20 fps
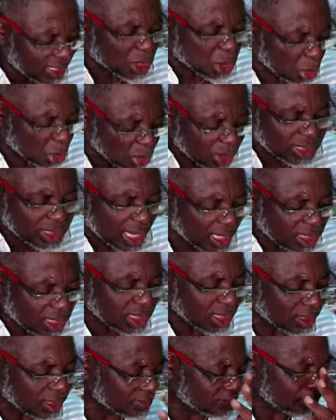into
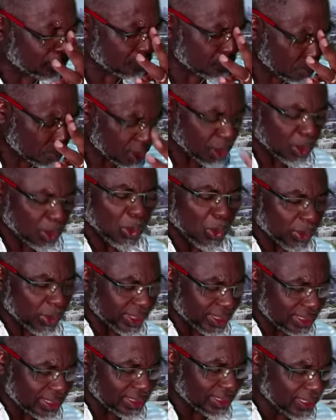test.
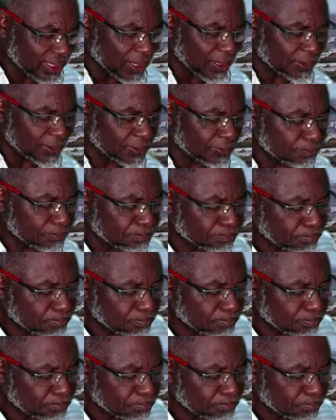Glory to God.